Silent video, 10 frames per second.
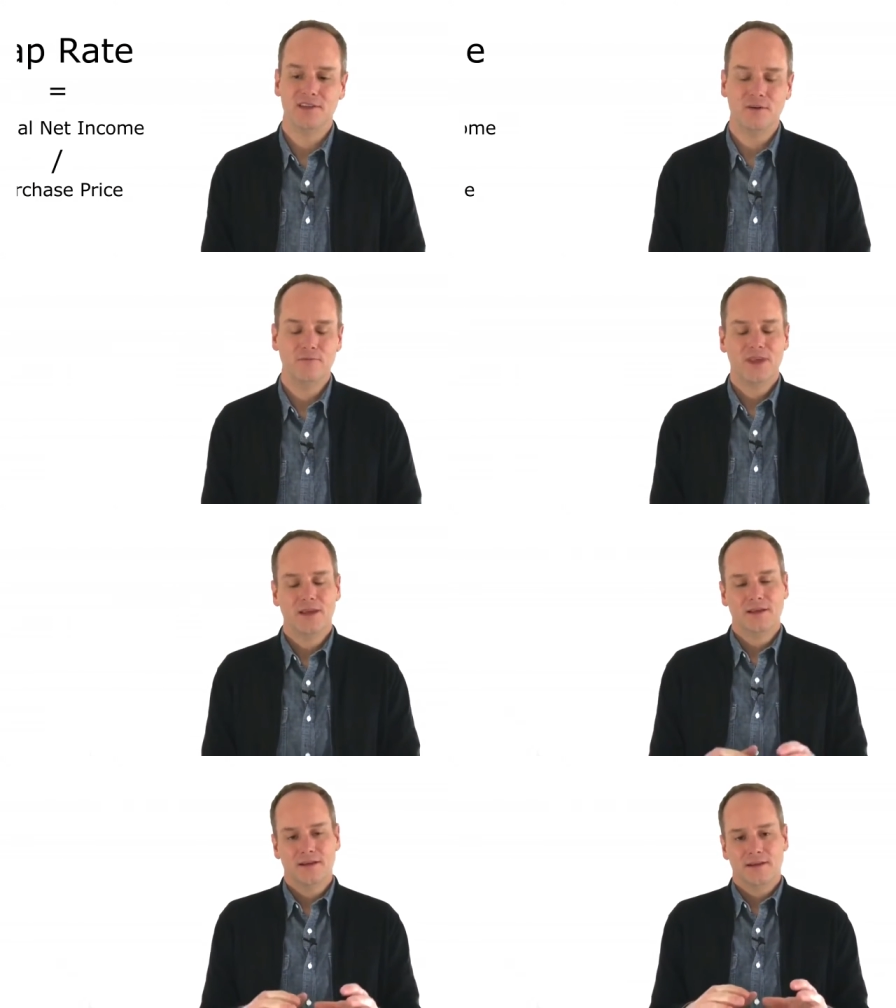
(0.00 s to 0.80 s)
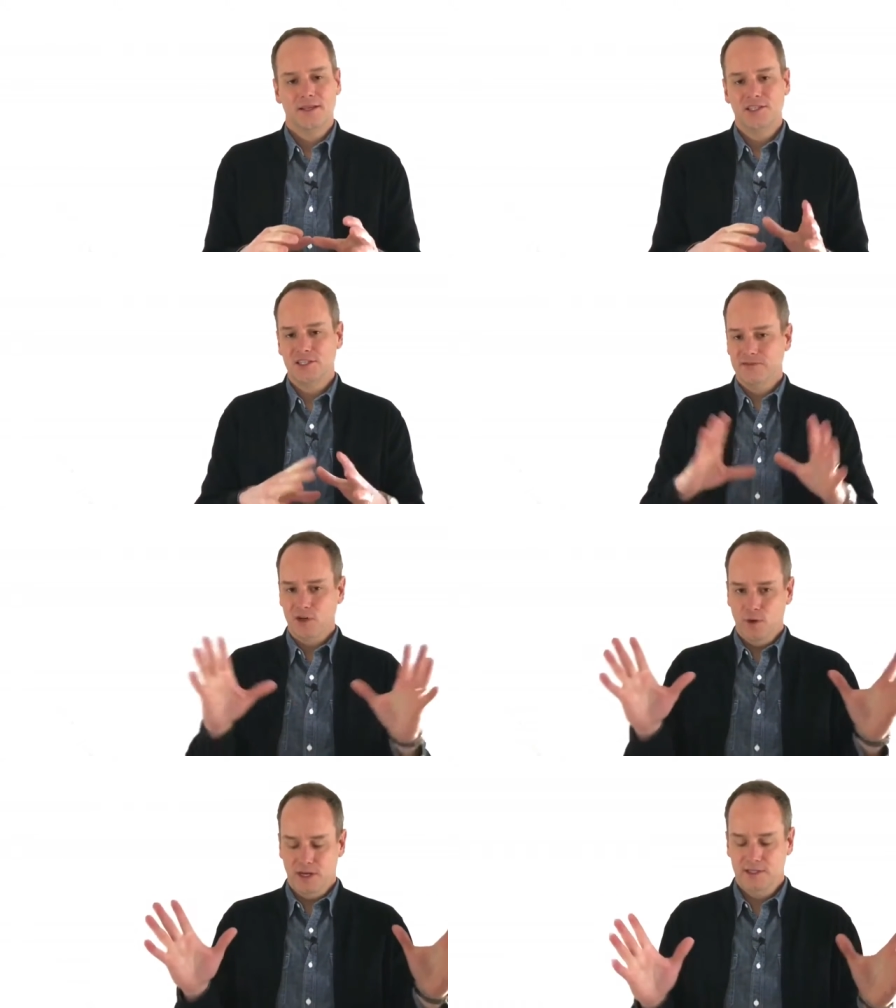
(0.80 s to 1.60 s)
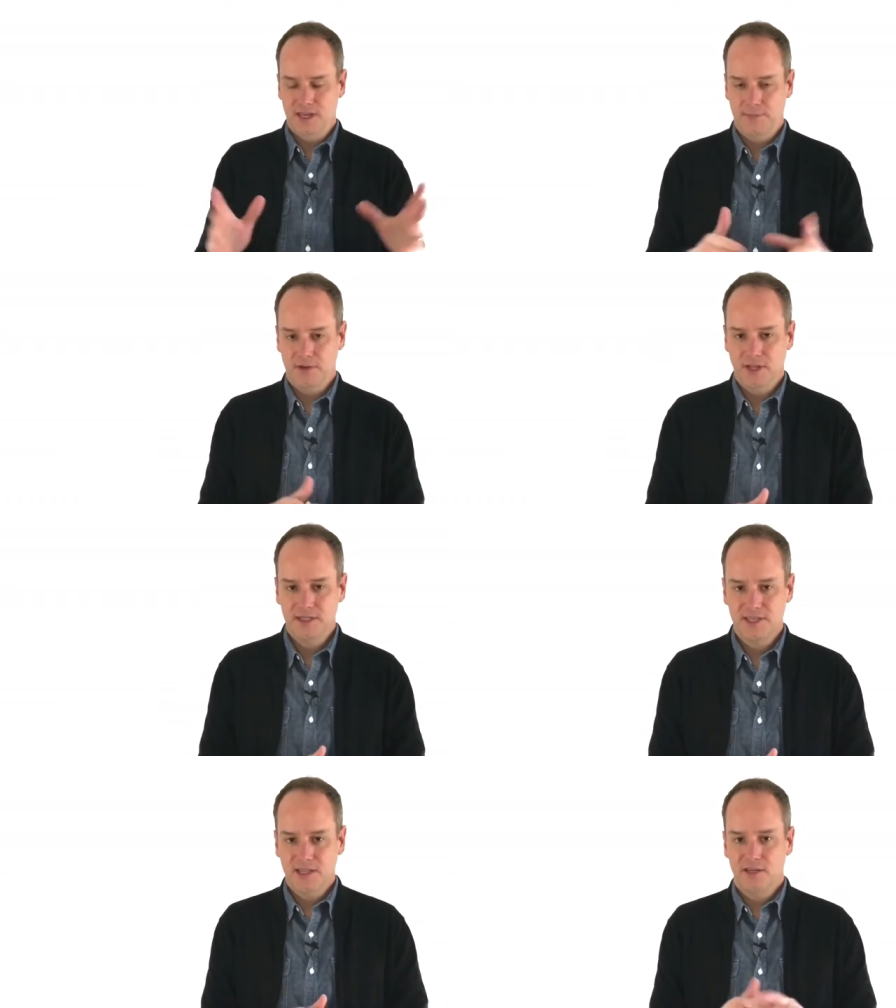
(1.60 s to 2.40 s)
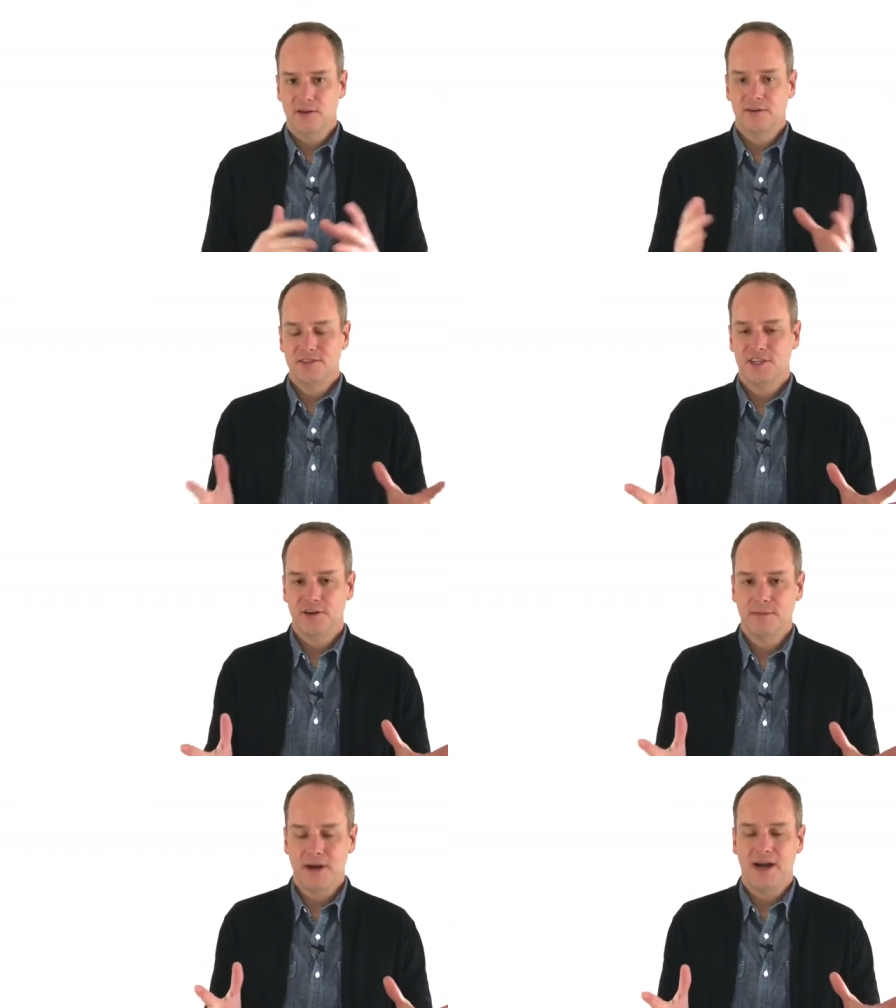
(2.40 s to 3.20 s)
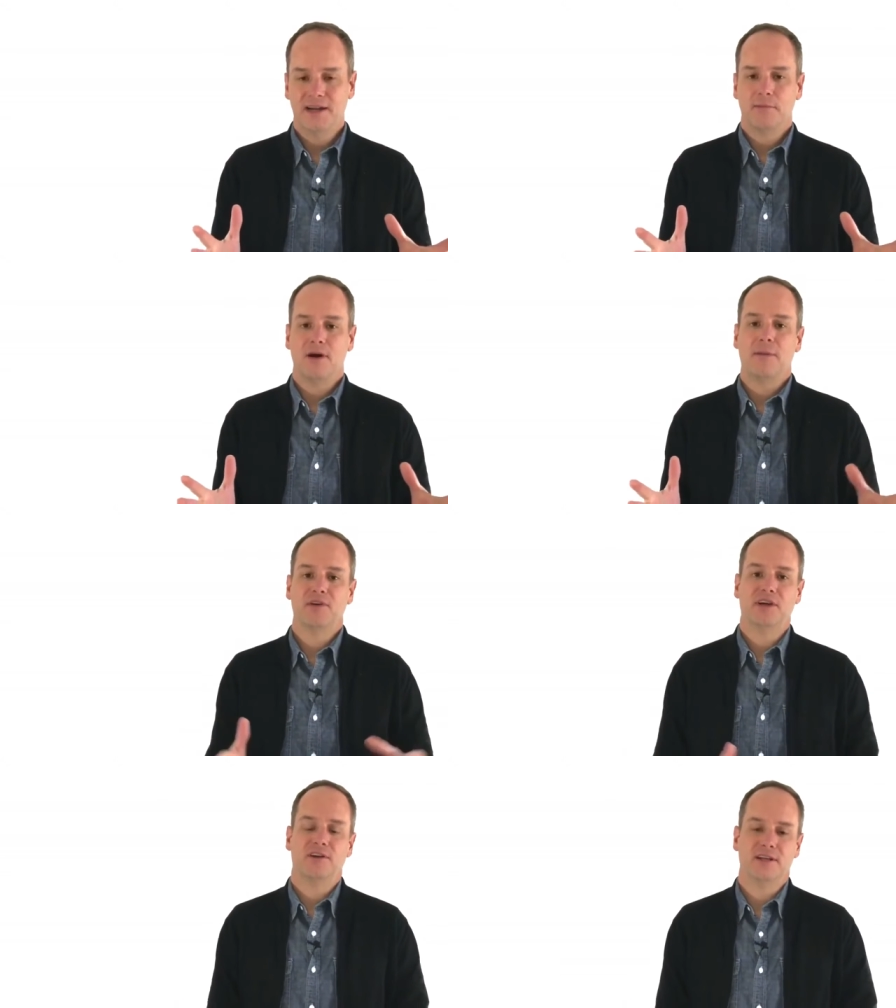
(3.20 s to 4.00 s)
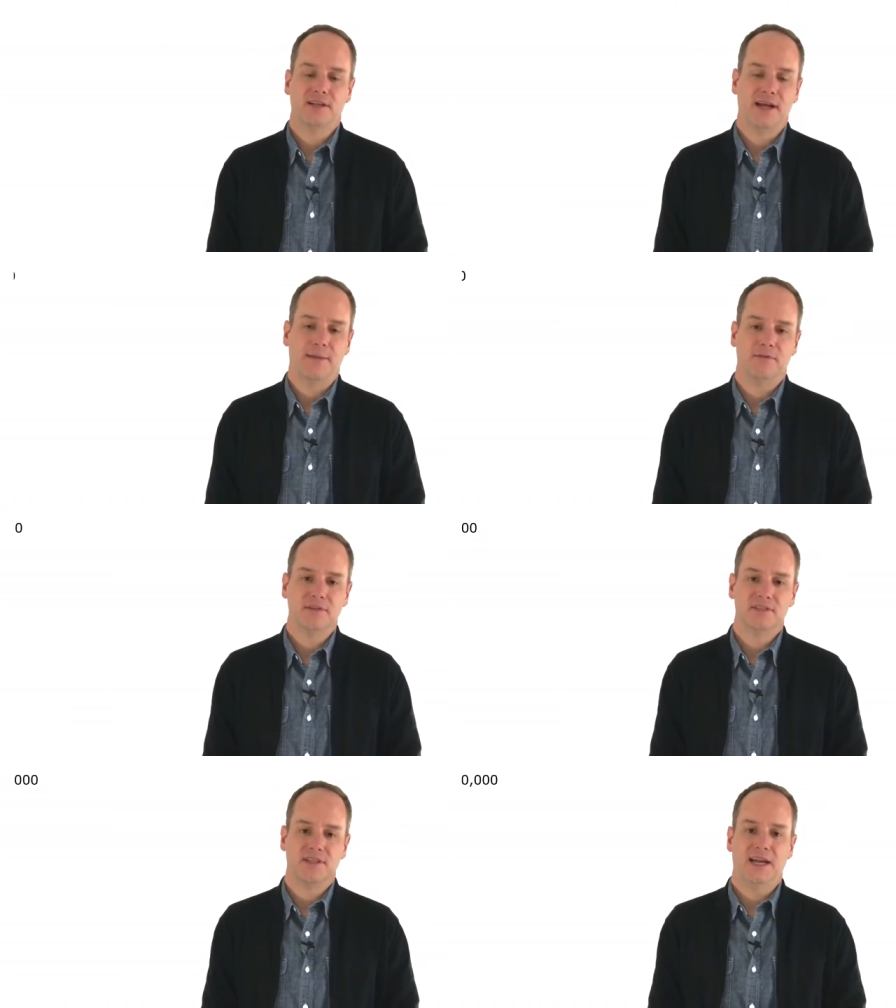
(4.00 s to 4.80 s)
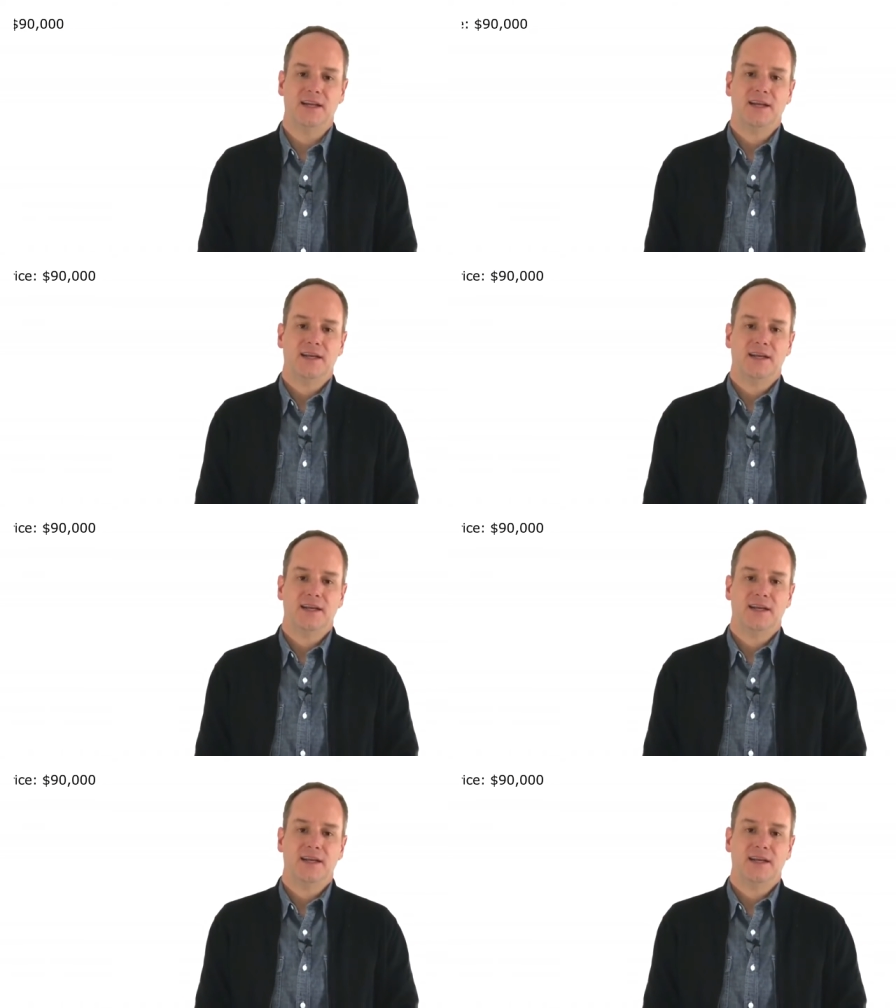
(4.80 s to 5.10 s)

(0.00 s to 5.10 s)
So let's just give a quick example. Let's say that you're considering buying a property here in Indianapolis that